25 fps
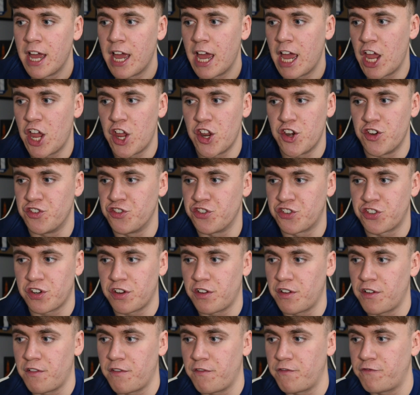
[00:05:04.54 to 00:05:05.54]
And
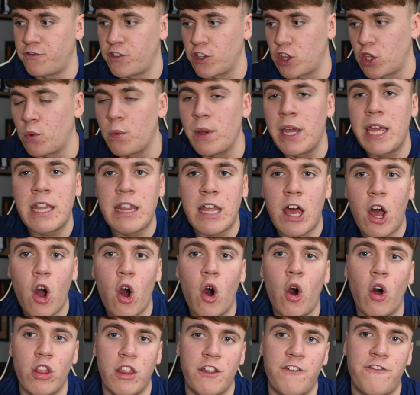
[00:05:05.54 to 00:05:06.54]
for the way that
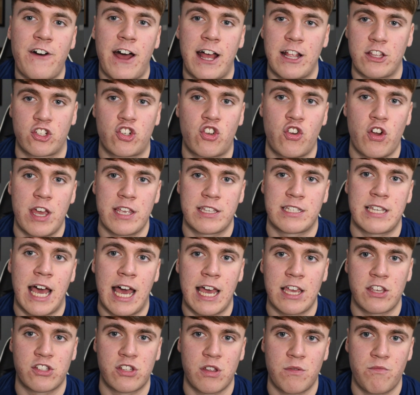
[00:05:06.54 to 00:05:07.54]
all the fans
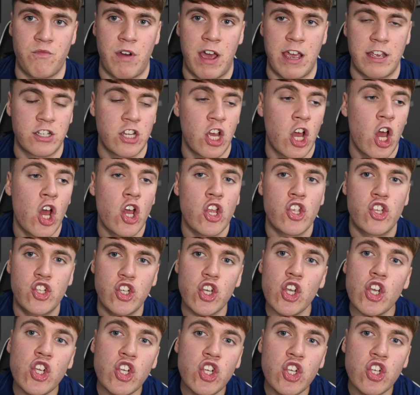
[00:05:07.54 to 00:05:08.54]
criticised him, right,
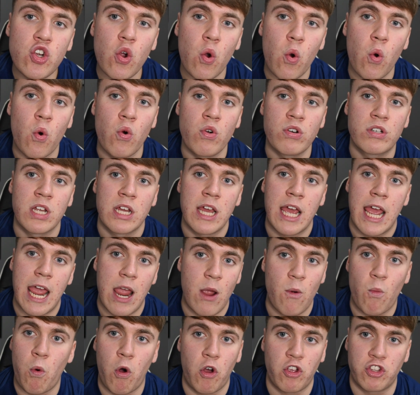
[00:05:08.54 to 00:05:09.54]
just showed
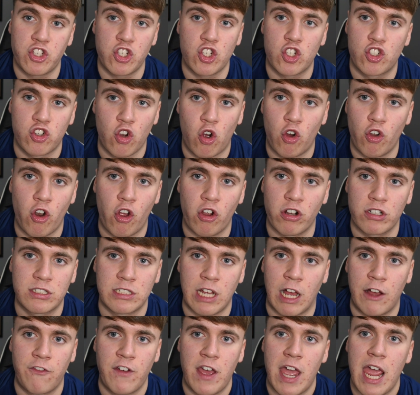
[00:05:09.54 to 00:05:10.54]
it wasn't Sean
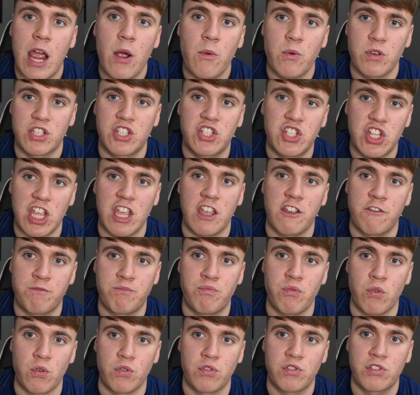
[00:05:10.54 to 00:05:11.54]
Longstaff. It was Steve
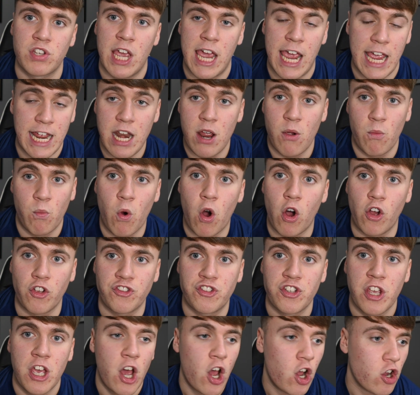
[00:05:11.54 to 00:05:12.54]
Bruce. And it
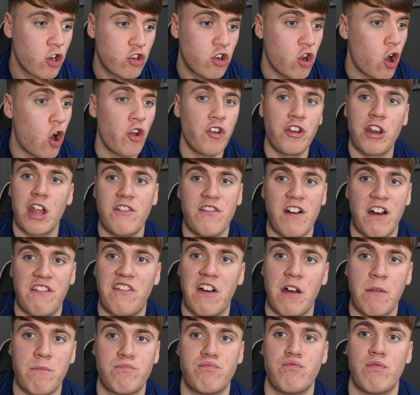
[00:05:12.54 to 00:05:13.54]
was. Under
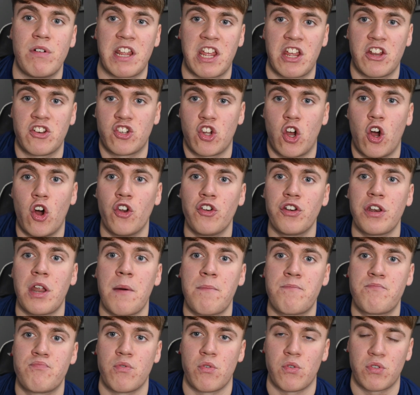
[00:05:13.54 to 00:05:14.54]
Rafa, brilliant.
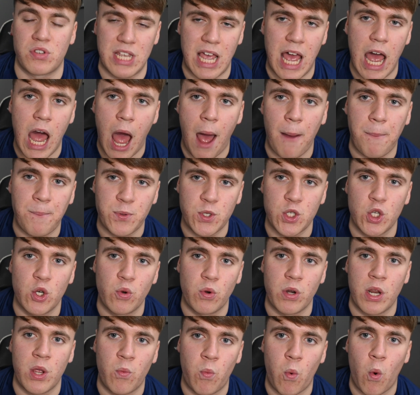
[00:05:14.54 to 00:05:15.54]
Under Bruce,
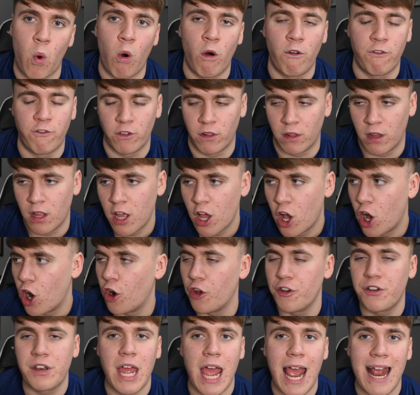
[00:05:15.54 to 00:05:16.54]
absolutely woeful.
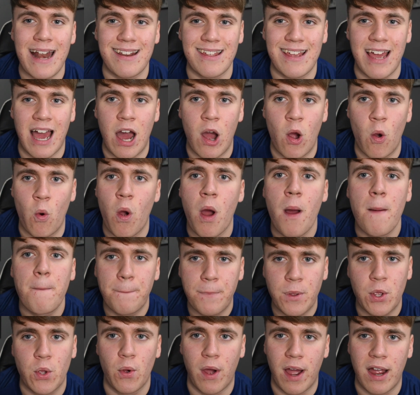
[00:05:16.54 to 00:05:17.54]
Under Eddie Howe,
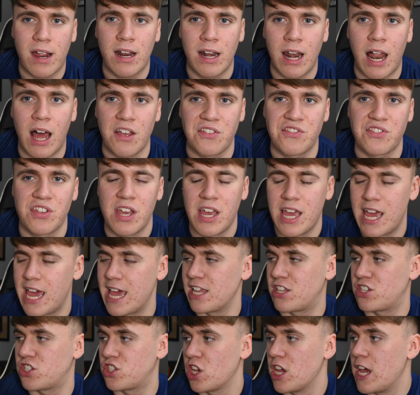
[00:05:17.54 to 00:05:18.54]
pure class.
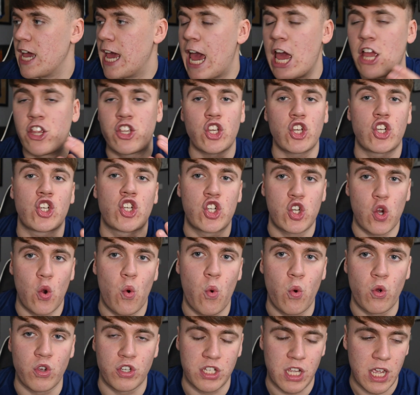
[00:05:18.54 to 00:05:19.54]
It just
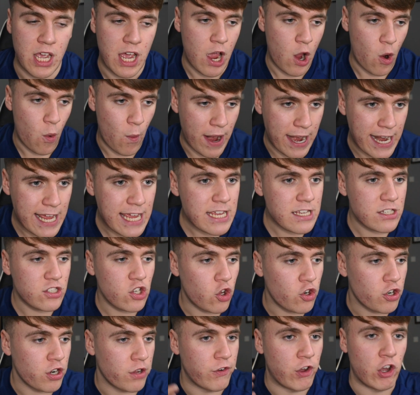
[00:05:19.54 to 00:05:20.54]
shows when he's
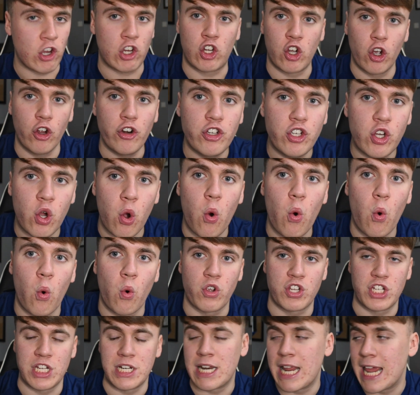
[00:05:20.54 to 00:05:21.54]
under a good
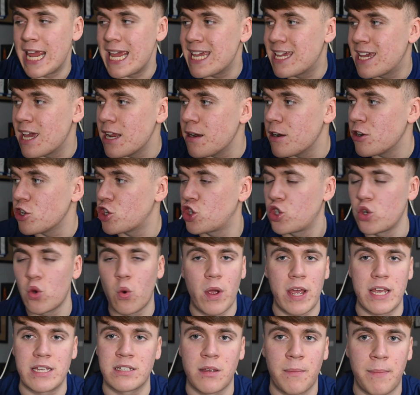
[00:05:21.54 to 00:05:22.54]
coach and he can
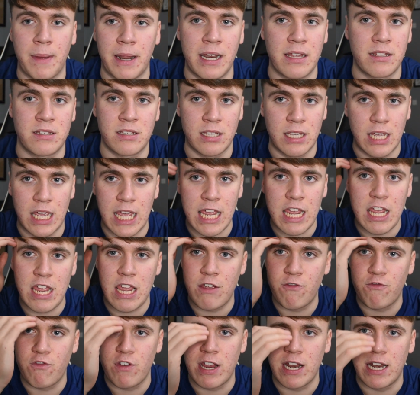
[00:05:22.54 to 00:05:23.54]
show his ability,
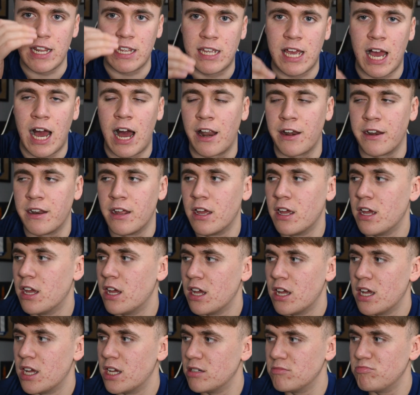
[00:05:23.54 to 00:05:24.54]
he really can.
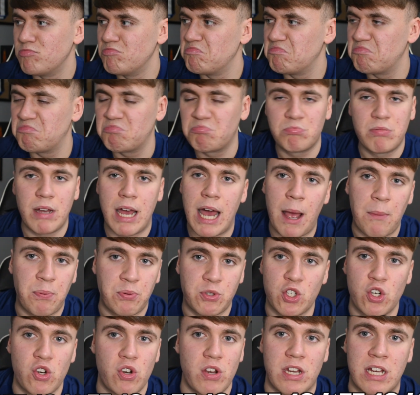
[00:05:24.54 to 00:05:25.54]

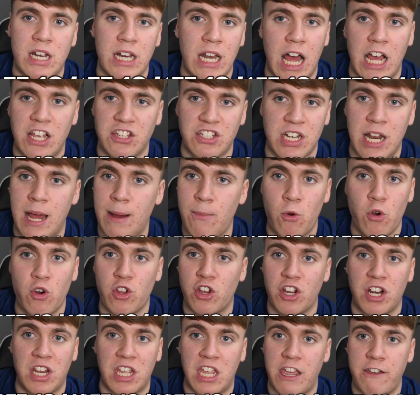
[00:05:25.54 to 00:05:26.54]
Absolutely class. And I'm
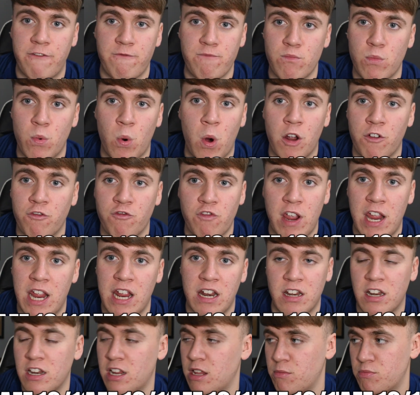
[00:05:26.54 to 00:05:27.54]
only going to give him one
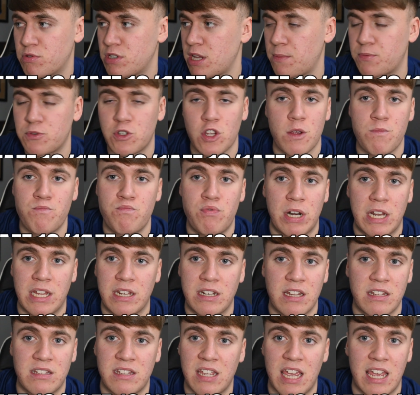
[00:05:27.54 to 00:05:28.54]
rating. He was absolutely
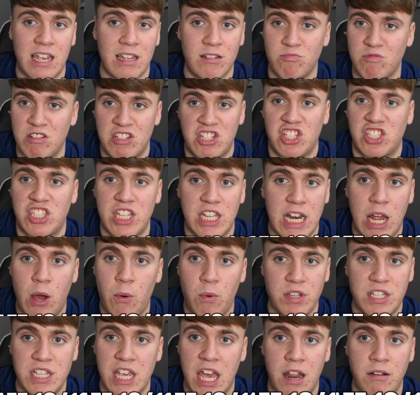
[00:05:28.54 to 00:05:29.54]
brilliant today. It's a 10
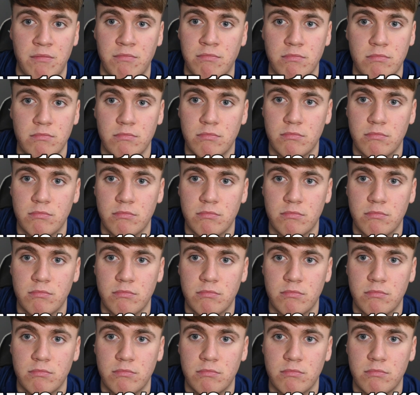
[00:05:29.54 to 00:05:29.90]
out of 10.